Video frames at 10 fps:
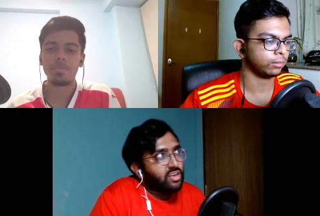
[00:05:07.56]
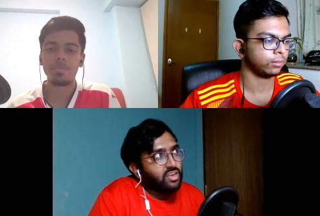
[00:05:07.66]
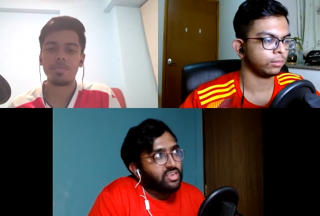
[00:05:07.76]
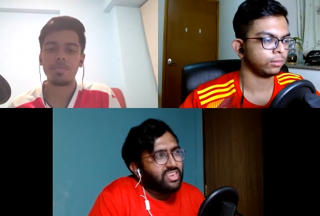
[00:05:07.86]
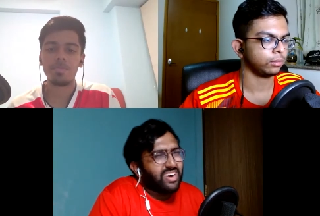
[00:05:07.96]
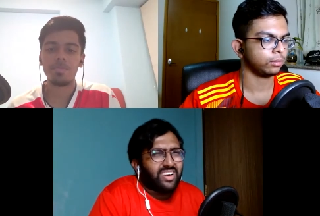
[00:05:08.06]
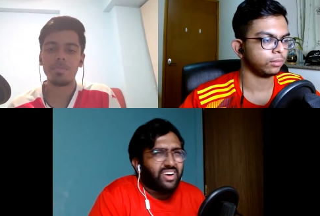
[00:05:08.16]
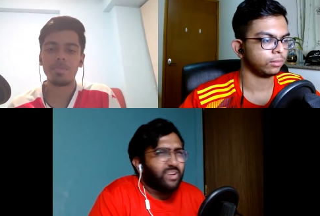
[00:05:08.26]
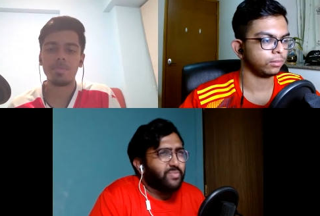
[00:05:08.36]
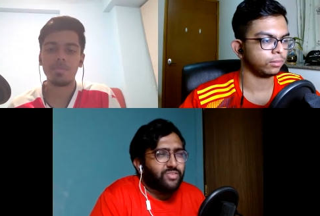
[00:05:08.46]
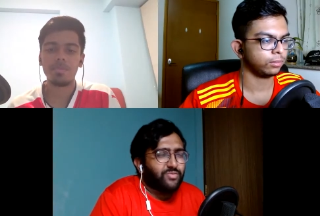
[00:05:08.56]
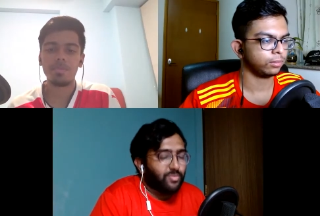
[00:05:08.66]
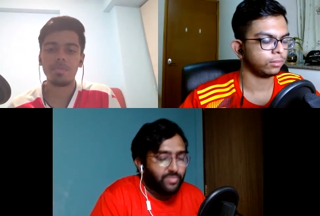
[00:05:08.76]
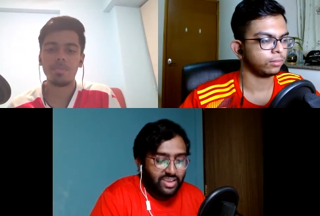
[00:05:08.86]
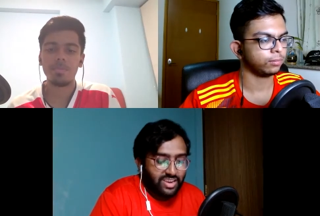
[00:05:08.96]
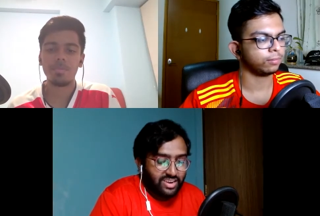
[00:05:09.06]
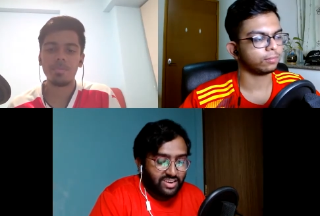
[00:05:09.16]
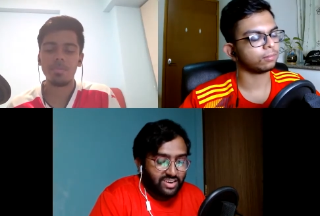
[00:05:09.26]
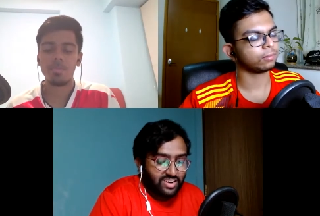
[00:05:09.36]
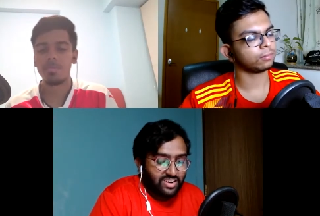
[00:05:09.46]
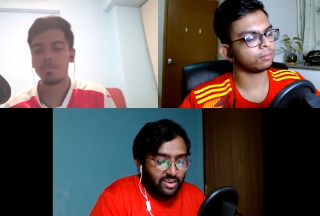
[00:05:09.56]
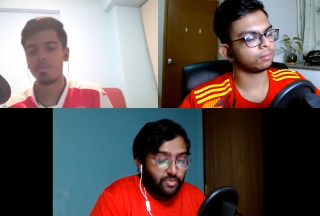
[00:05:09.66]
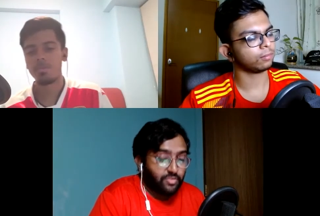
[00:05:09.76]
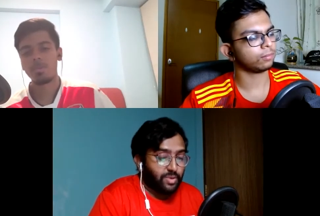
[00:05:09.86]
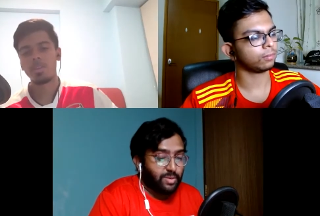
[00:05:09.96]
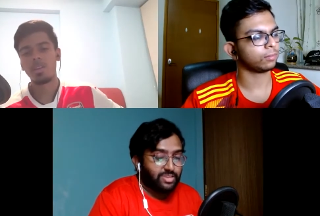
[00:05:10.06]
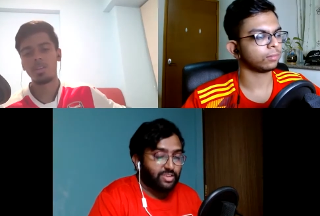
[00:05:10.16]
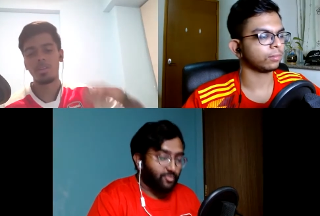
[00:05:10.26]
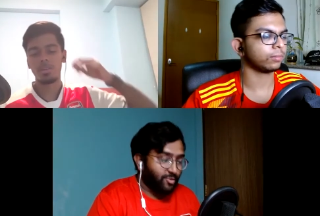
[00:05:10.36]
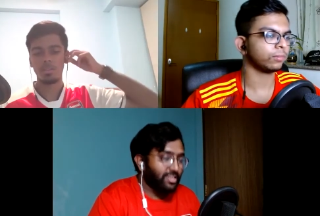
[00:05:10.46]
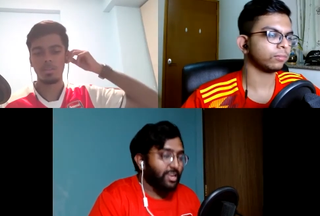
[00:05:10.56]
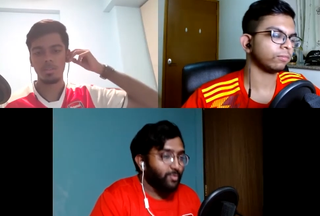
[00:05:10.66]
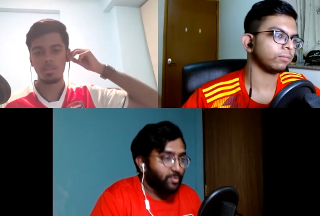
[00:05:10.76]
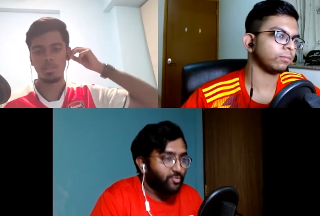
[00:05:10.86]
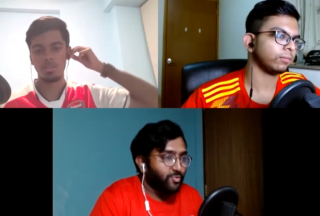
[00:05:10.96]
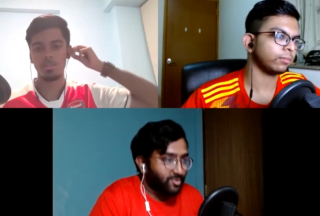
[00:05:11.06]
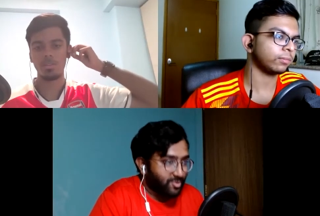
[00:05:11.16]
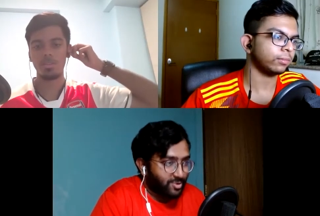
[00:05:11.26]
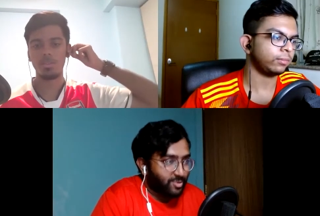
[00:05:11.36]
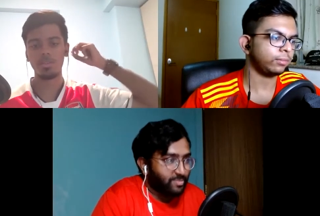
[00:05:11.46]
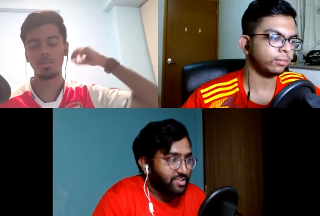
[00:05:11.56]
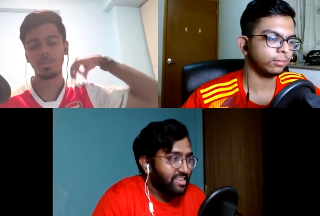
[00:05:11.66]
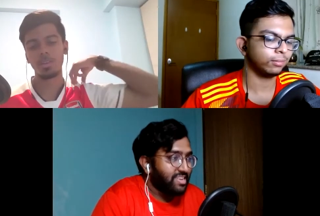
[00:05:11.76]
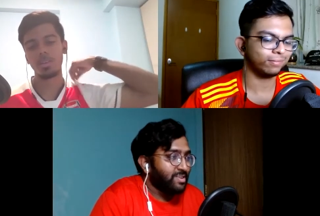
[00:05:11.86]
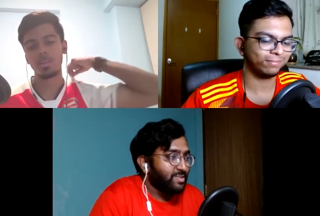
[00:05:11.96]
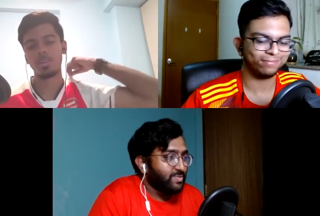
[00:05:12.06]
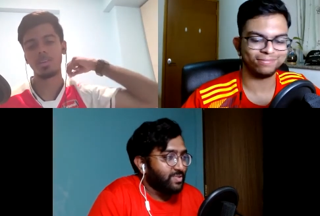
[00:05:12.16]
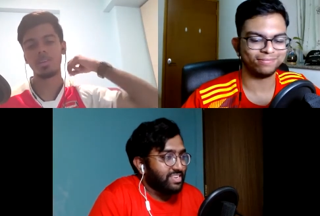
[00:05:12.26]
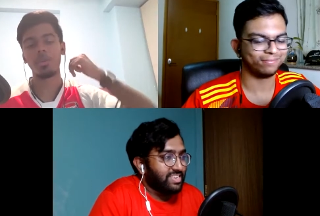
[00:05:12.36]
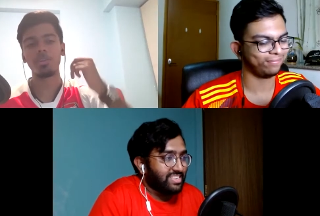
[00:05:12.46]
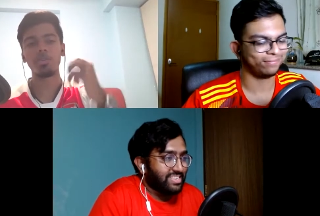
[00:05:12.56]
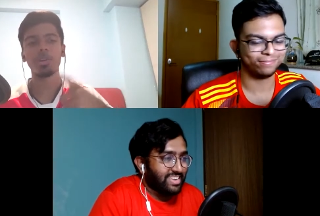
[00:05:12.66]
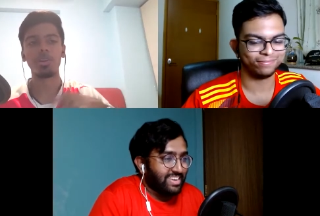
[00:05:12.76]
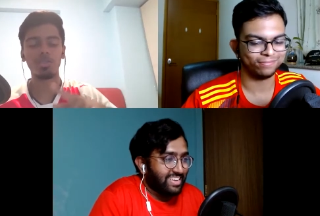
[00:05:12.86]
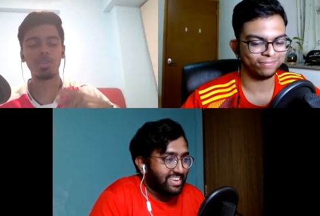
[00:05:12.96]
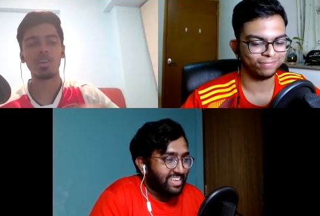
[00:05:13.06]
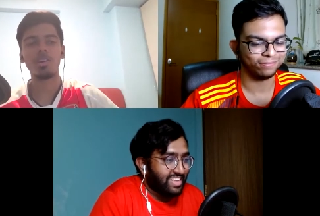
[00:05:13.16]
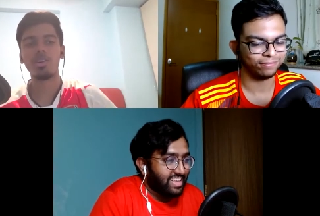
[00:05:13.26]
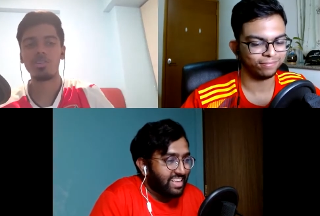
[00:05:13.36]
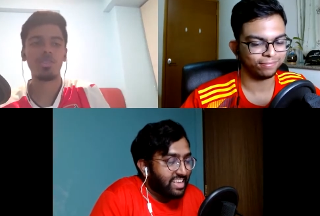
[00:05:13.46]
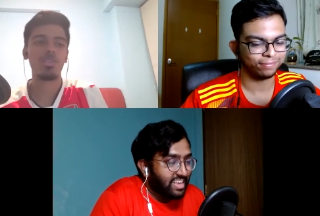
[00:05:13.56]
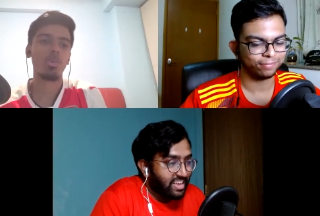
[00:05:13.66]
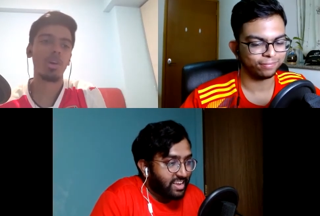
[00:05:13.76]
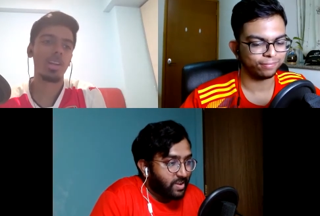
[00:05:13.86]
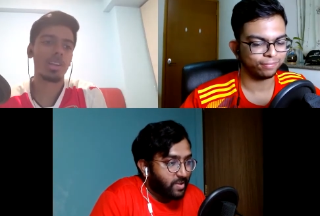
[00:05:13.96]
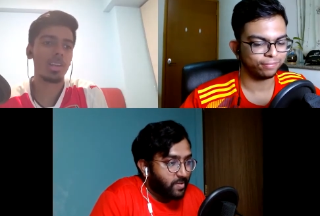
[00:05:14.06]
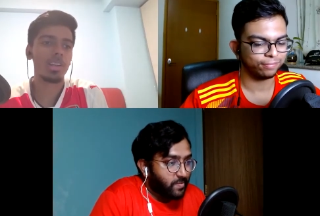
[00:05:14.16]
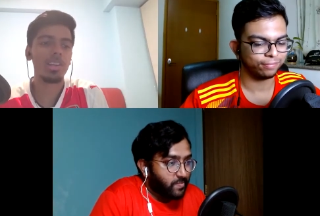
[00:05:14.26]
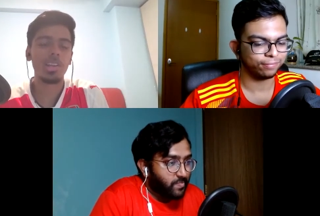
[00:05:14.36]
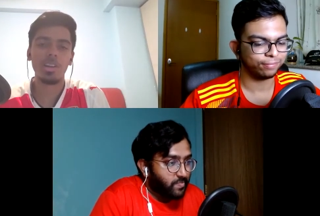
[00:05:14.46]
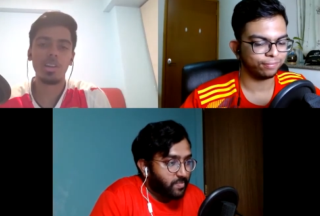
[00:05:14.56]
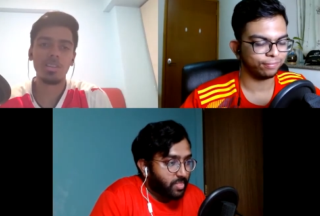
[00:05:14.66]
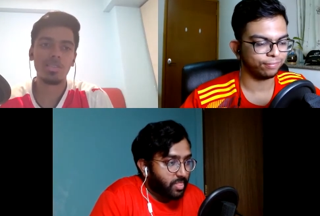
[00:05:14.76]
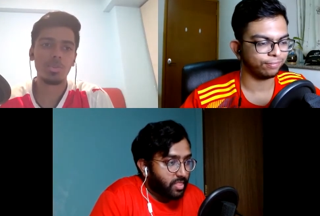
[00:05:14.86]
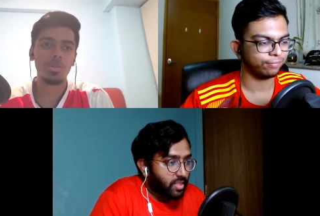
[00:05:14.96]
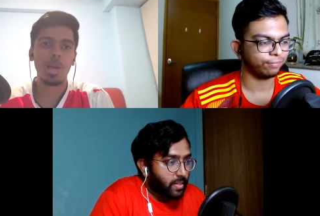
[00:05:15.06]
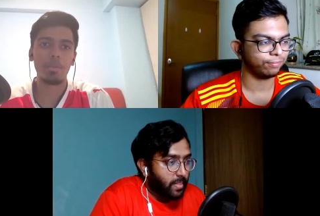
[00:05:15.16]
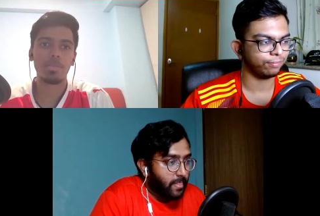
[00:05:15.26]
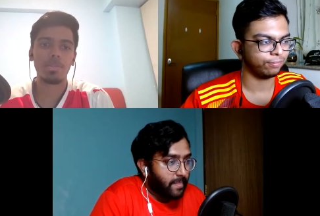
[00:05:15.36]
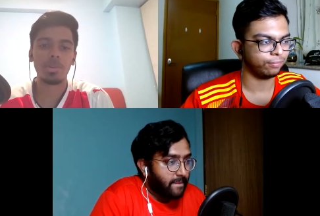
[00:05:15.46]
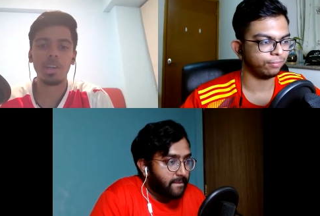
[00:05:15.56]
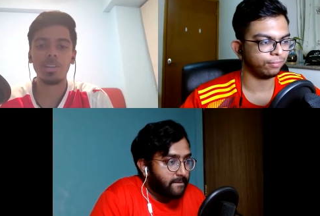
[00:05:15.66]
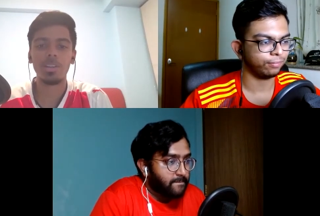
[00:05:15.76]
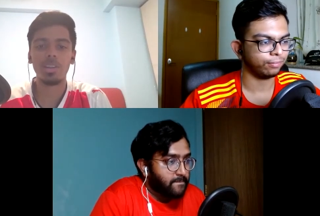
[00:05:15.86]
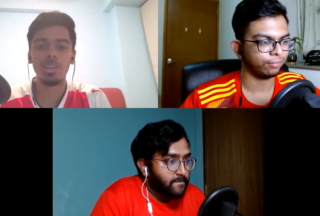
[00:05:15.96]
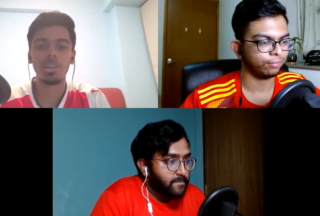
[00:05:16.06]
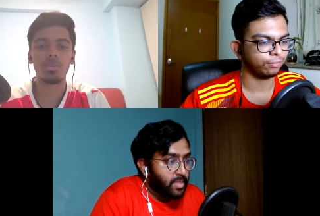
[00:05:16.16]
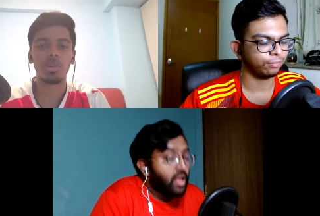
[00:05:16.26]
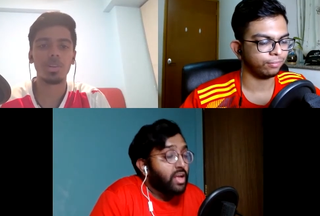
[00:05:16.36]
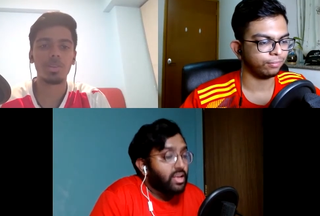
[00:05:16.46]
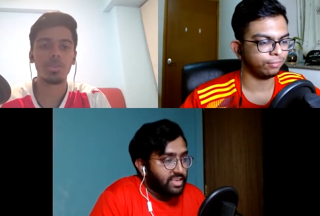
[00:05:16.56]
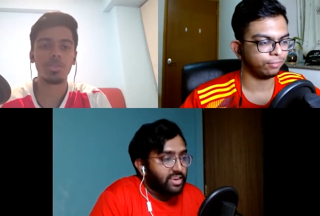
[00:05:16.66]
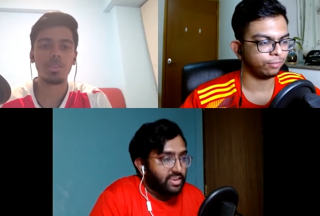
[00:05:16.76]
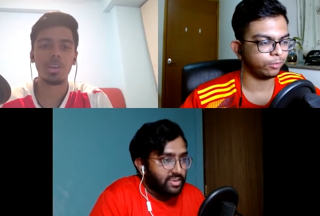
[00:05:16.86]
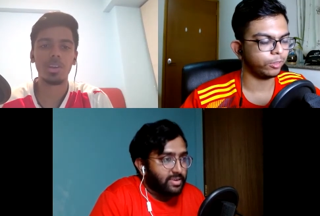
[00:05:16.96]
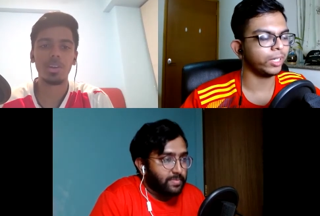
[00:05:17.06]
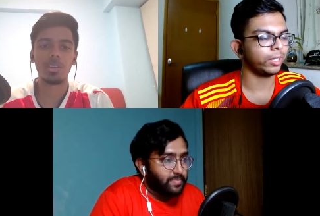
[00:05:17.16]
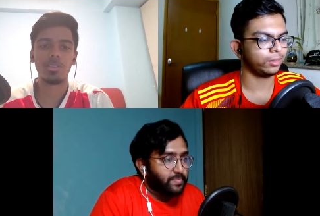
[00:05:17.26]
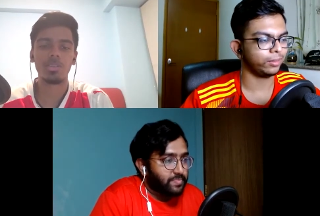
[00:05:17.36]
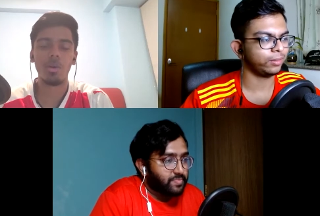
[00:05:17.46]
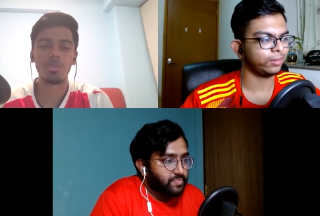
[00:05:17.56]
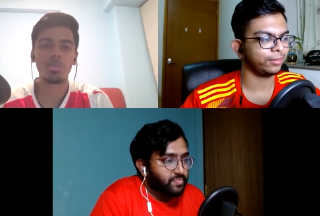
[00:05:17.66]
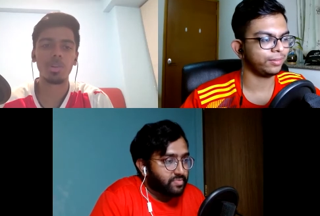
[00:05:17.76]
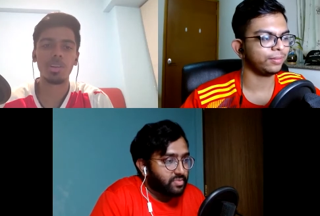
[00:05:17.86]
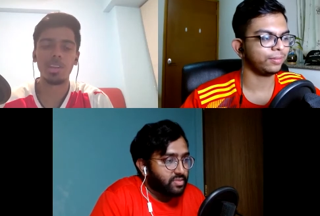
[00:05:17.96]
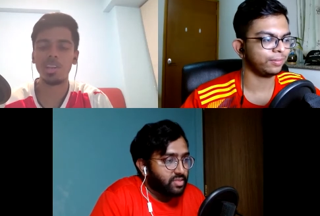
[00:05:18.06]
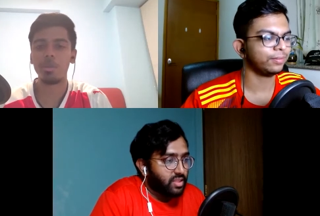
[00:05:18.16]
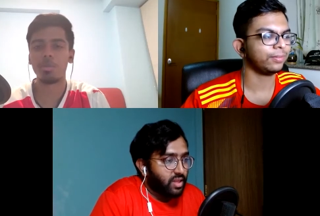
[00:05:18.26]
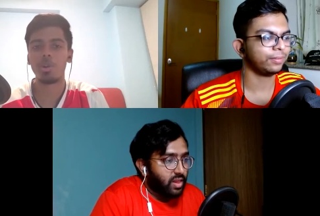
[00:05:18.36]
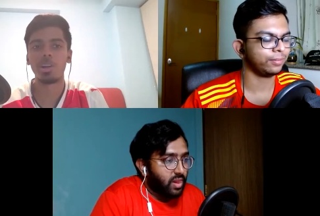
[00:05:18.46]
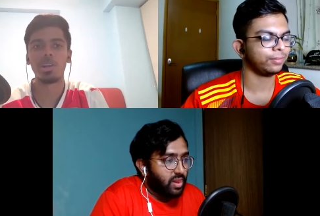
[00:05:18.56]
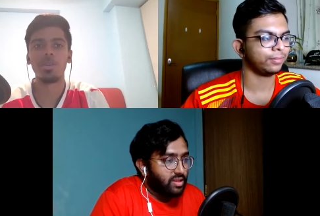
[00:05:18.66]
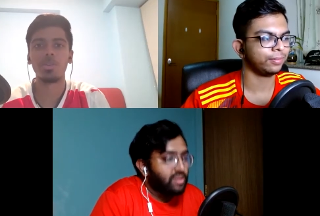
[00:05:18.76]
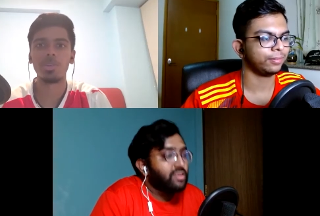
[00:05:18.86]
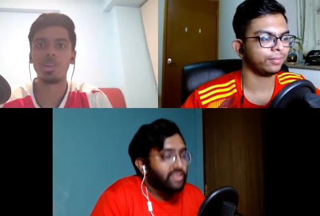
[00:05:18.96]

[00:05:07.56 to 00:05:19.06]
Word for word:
Speaker 1: yeah, apart from that, uh, apart from Hamilton, of course, then now we move on to the top three. yeah, but it's because uh, of the uh,
Speaker 2: conditions why like they needed at least two laps to get in, in as well because yeah, the yeah, right. softs wouldn't heat up quickly, you know, so they